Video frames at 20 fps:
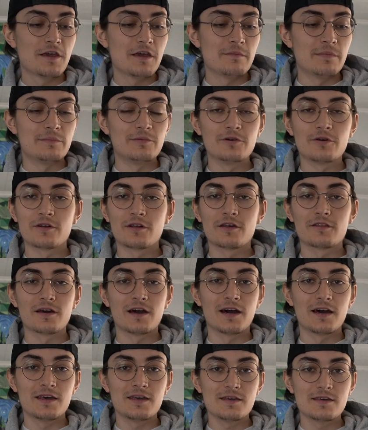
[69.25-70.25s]
Maybe go on another
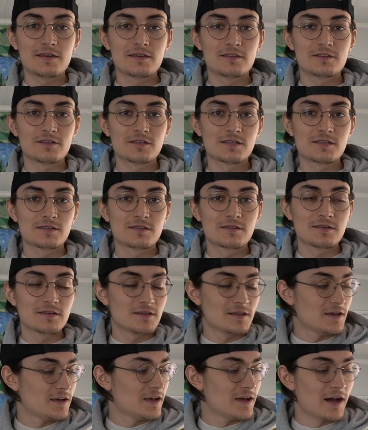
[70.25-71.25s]
hike. Just
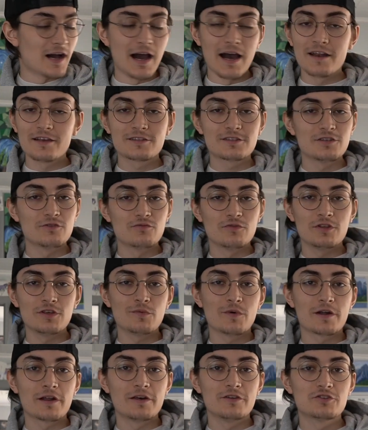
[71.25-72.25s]
honestly really
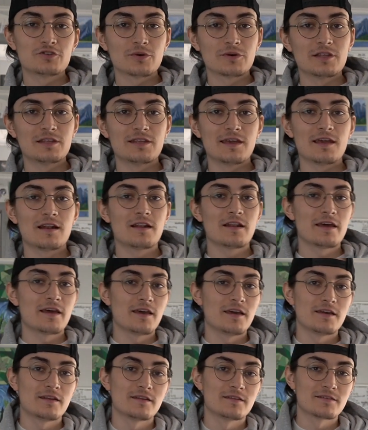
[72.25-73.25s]
wanna enjoy the day
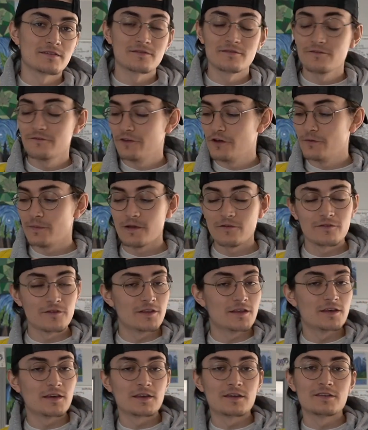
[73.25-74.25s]
today and film
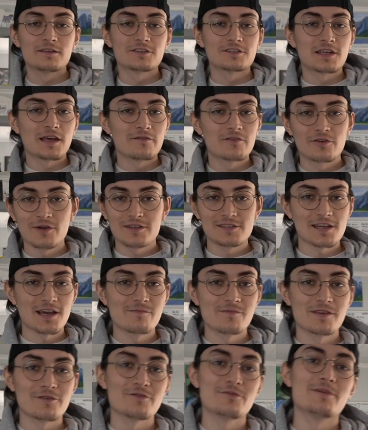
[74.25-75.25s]
everything and just have a great time
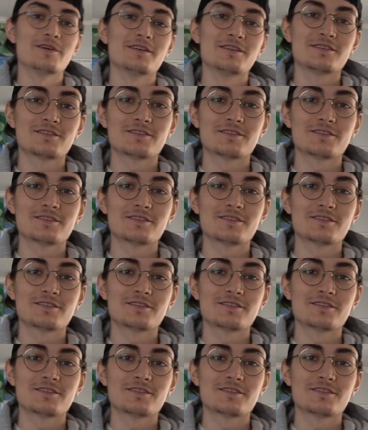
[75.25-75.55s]
with everybody,